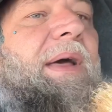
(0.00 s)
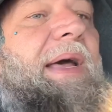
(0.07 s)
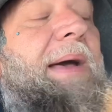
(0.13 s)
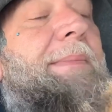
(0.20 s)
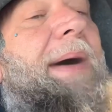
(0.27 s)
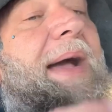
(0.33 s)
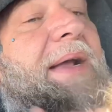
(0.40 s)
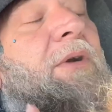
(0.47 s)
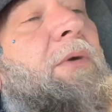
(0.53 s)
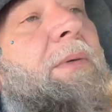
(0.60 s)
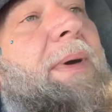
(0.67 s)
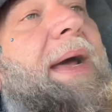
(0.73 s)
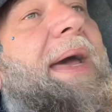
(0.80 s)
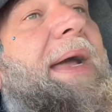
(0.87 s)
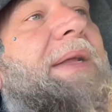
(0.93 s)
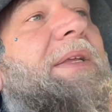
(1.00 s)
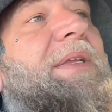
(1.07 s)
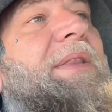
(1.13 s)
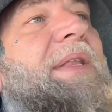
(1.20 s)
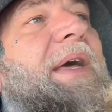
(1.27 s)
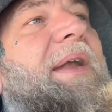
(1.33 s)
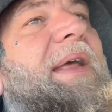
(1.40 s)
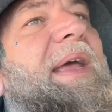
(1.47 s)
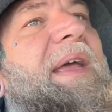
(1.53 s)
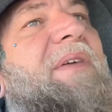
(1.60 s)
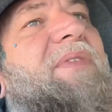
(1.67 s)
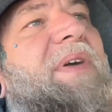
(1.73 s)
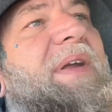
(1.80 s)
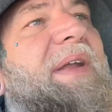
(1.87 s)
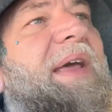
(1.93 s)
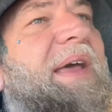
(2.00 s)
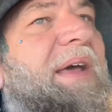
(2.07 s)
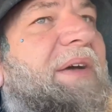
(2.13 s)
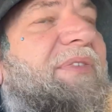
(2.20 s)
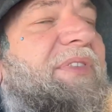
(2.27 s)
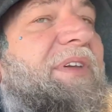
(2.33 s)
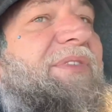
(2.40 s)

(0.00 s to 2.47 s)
Am I correct that even if